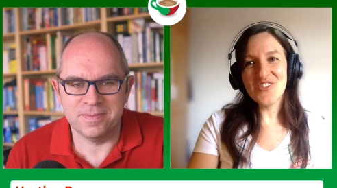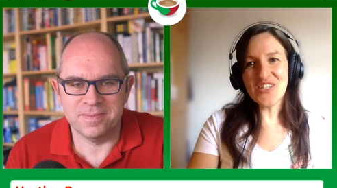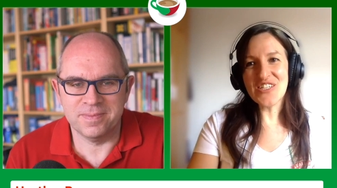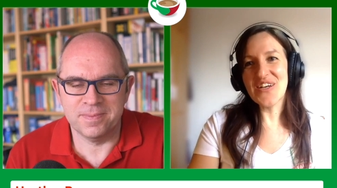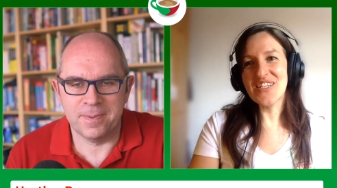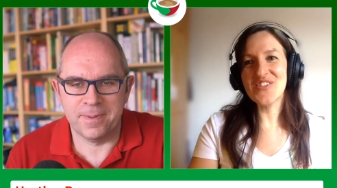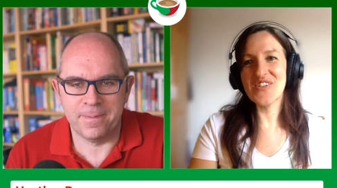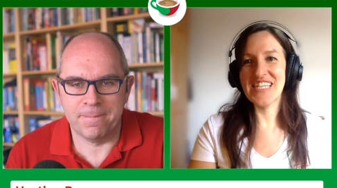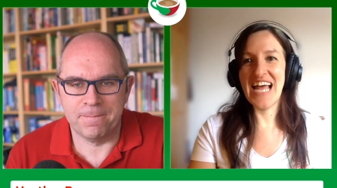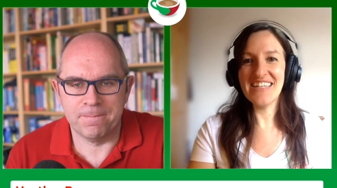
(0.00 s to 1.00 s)
Speaker 1: Giorno and
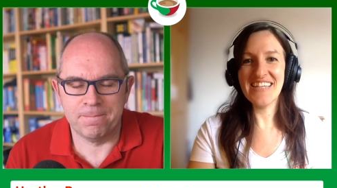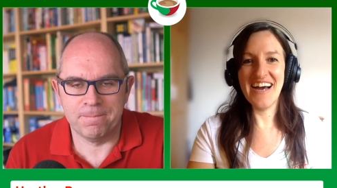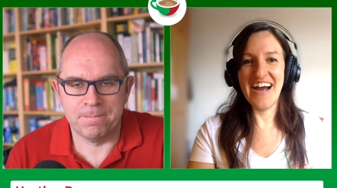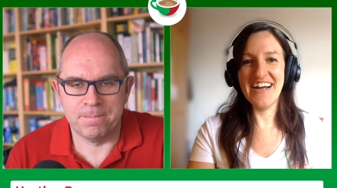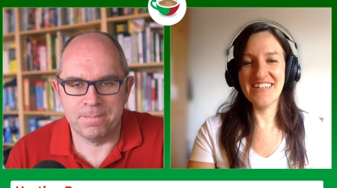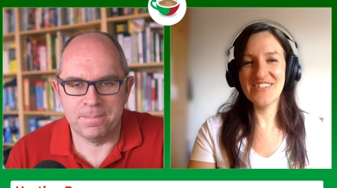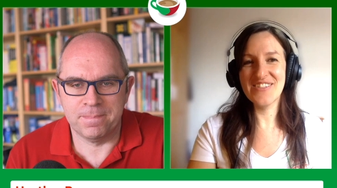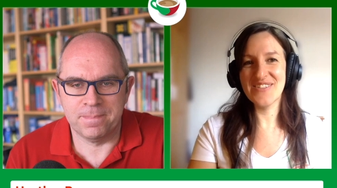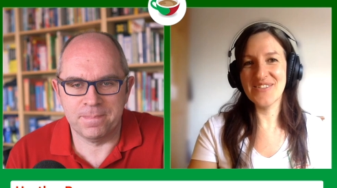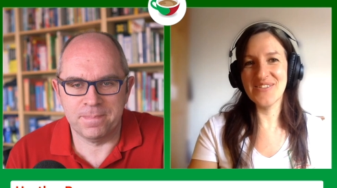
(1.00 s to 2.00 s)
giornata are
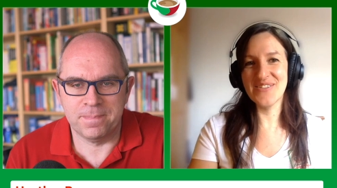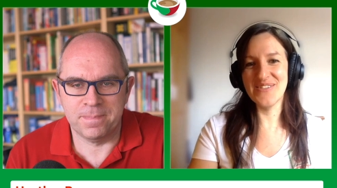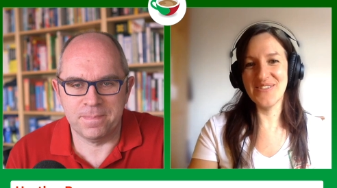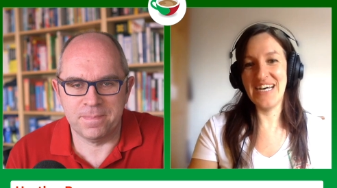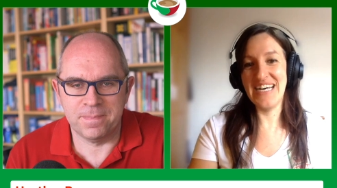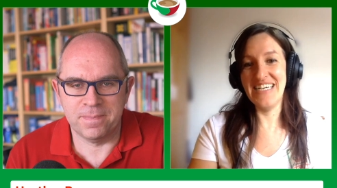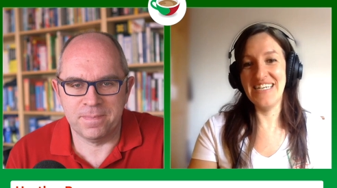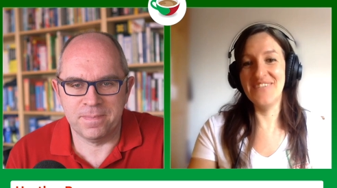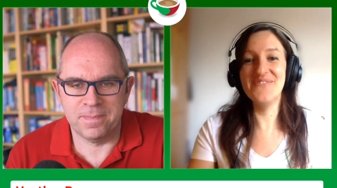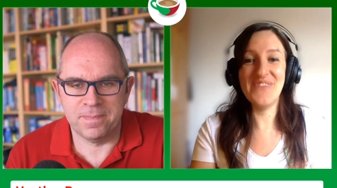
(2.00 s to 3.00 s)
two
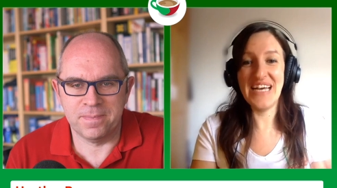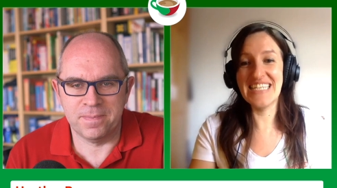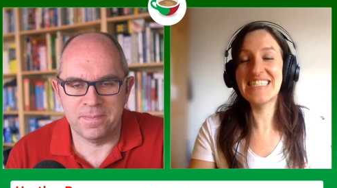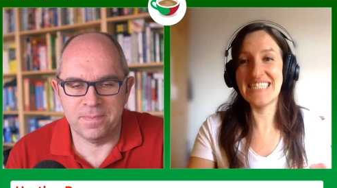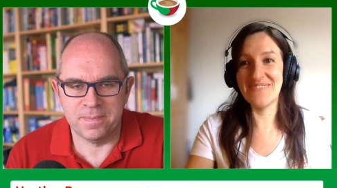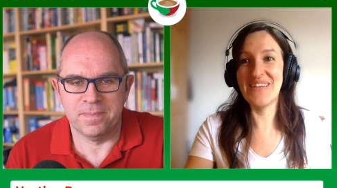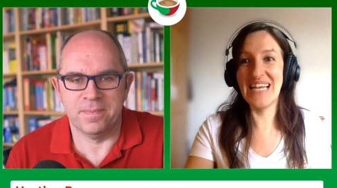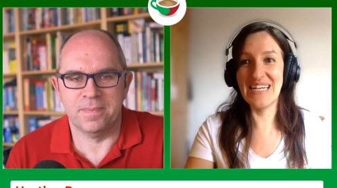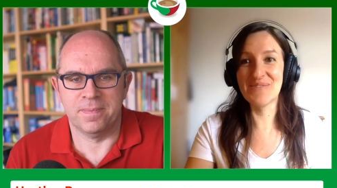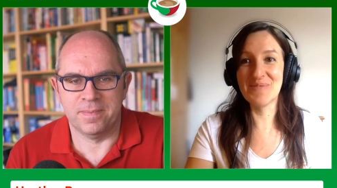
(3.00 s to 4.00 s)
uh, very
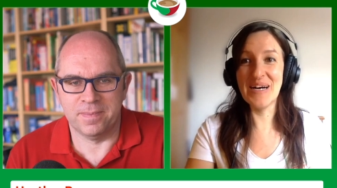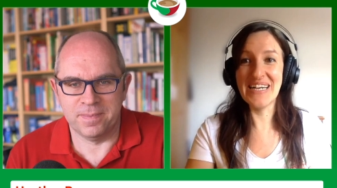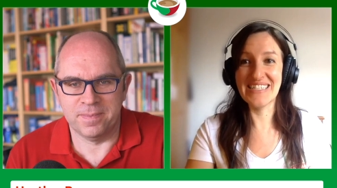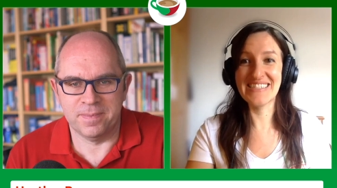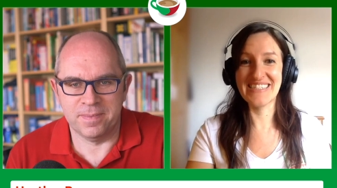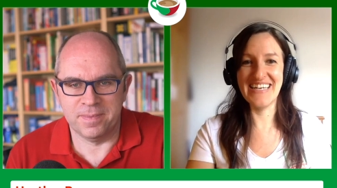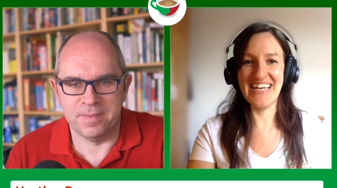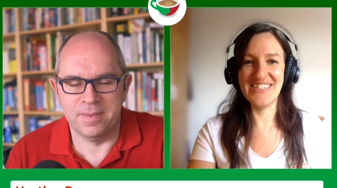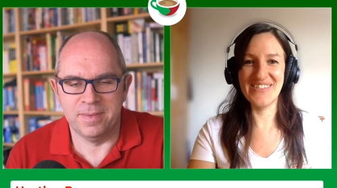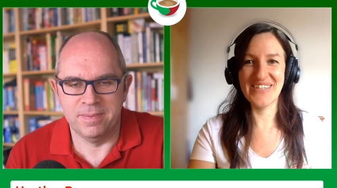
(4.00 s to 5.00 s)
similar words,
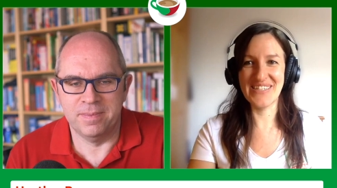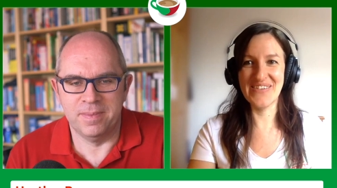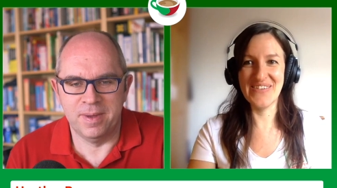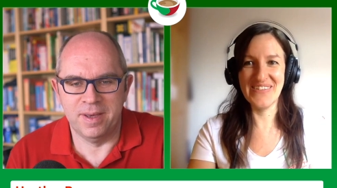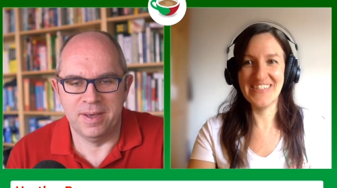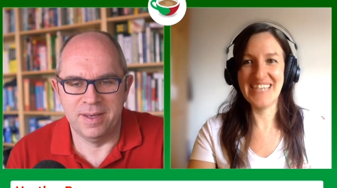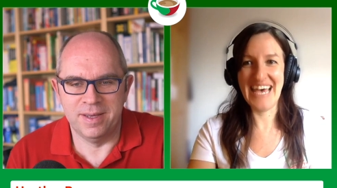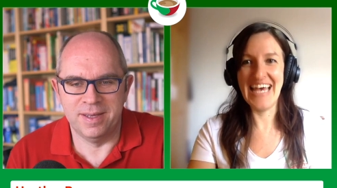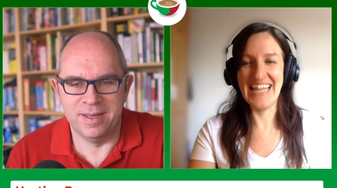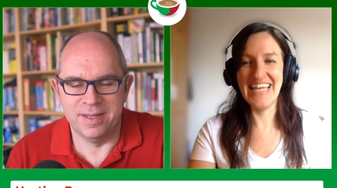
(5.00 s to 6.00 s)
as you can all
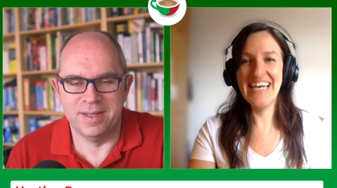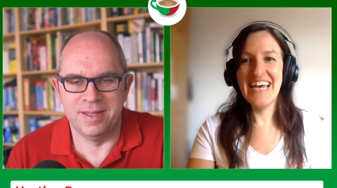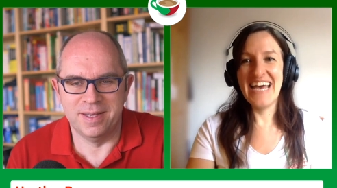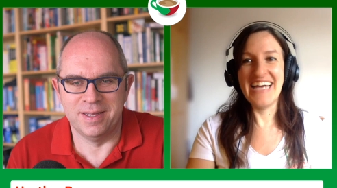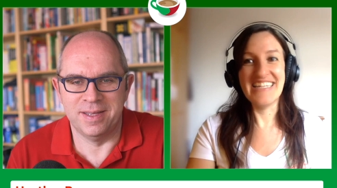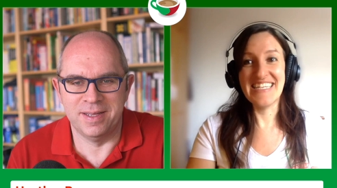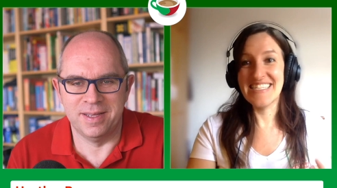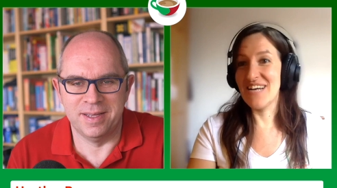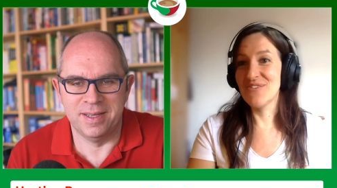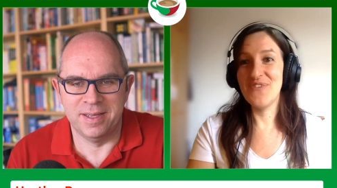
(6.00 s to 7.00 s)
tell. Uh, they
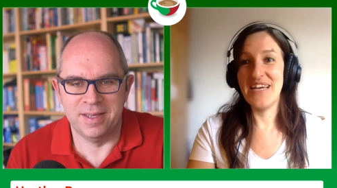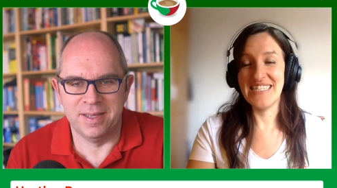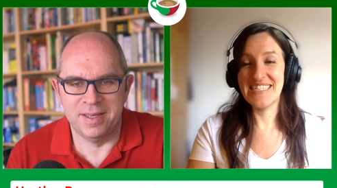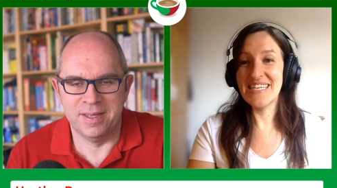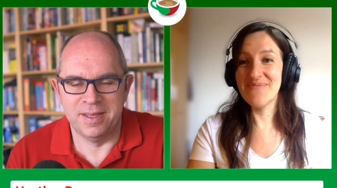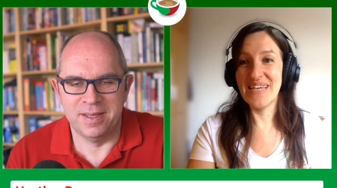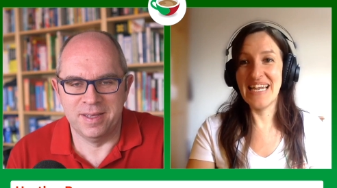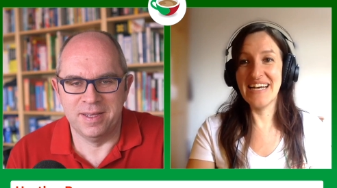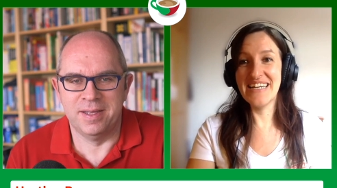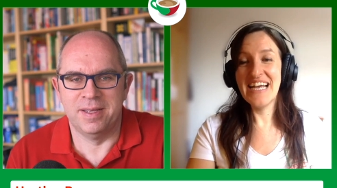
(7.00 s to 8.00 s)
sound very
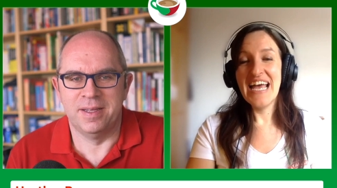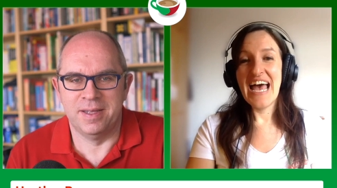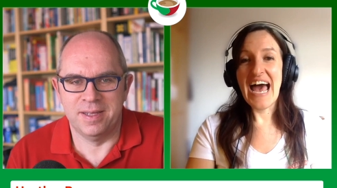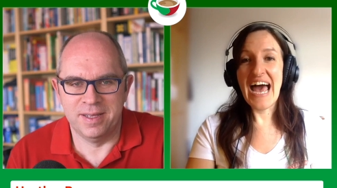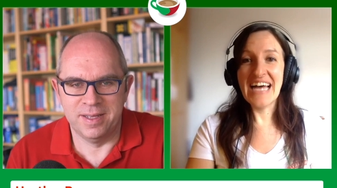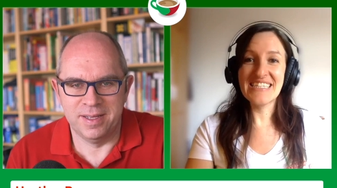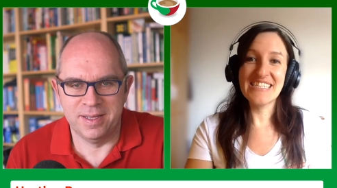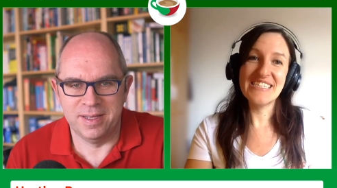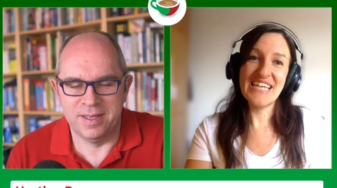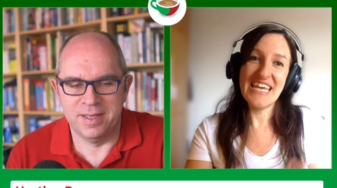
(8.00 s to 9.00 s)
similar and
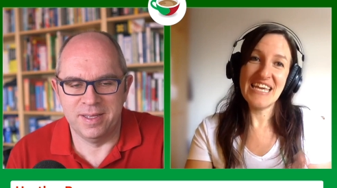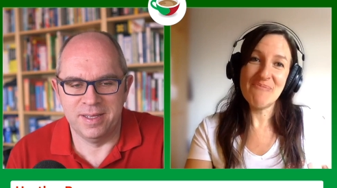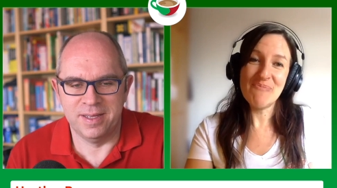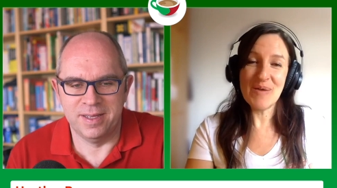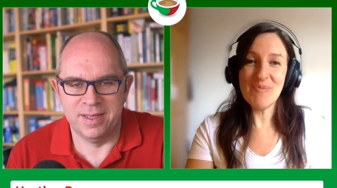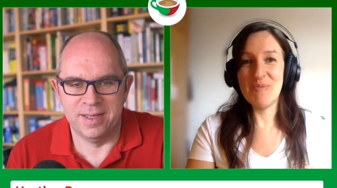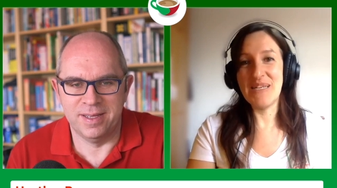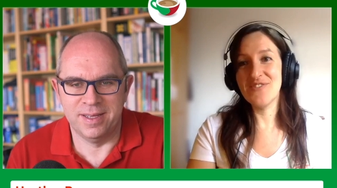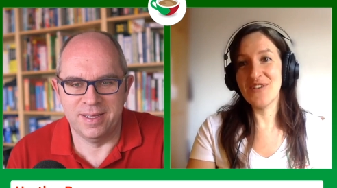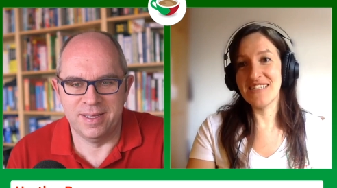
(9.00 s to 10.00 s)
they
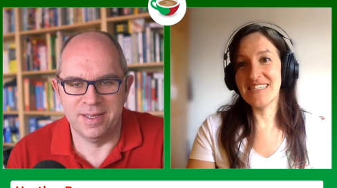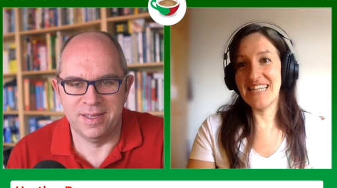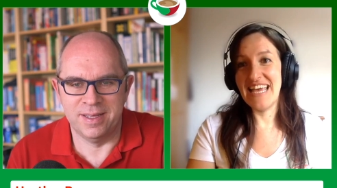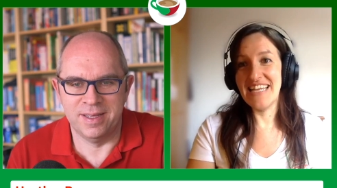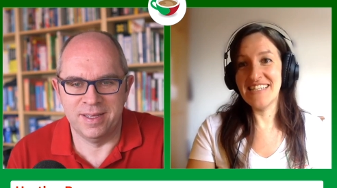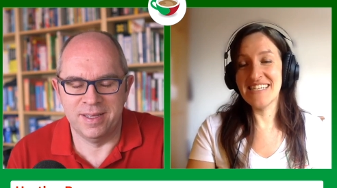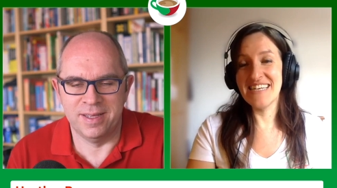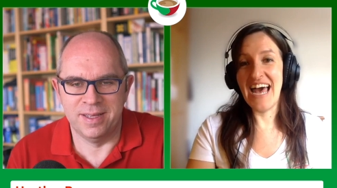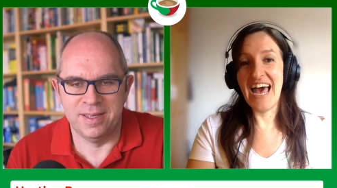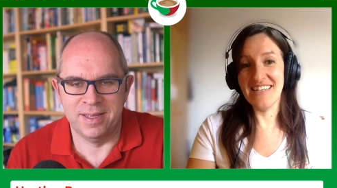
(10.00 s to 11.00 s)
probably translate
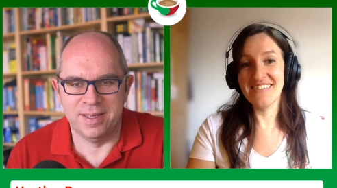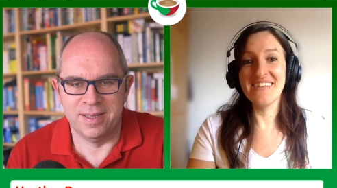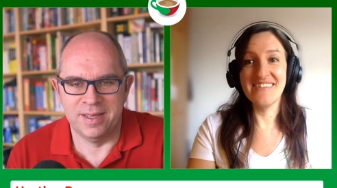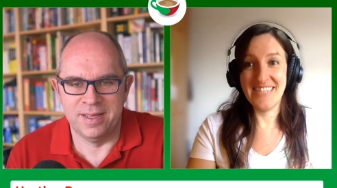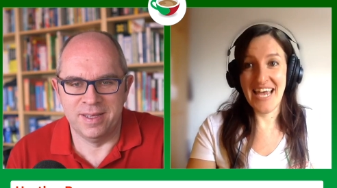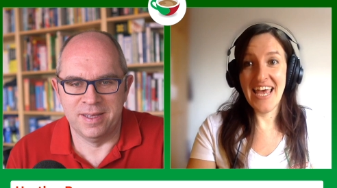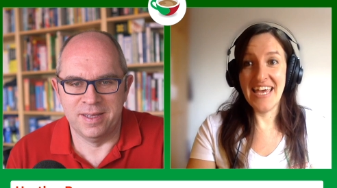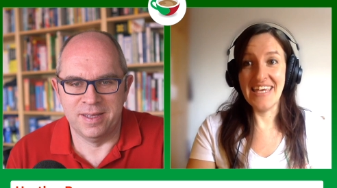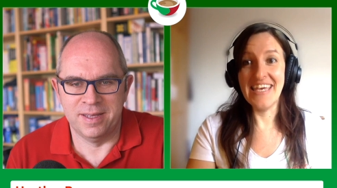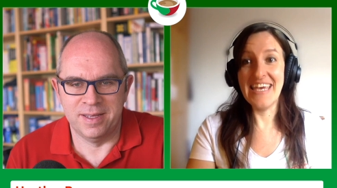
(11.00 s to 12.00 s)
as
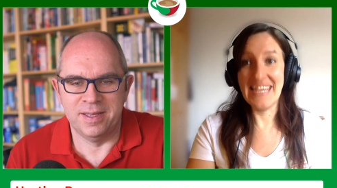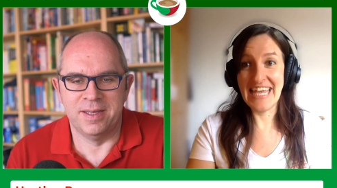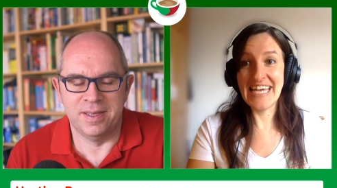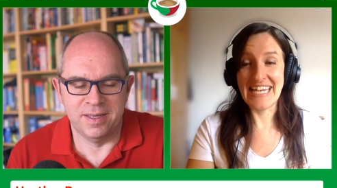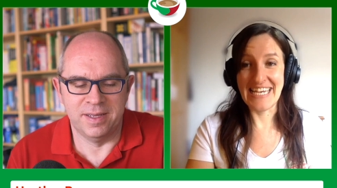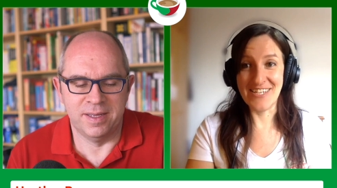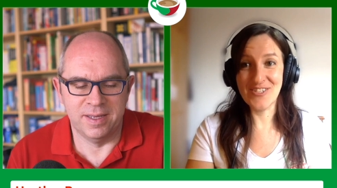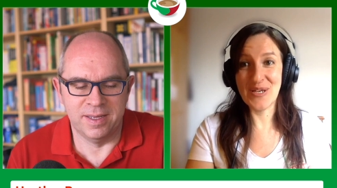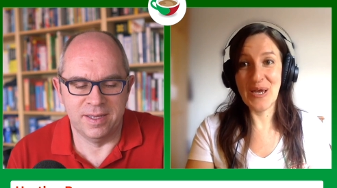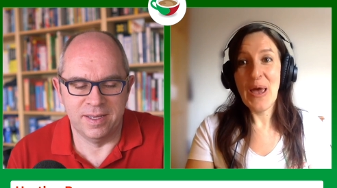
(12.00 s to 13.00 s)
day in
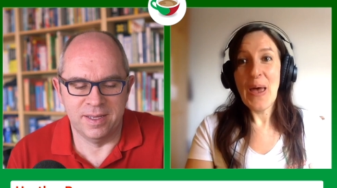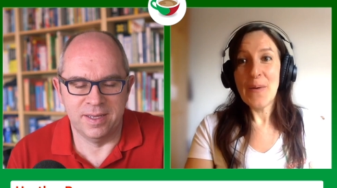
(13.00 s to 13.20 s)
English,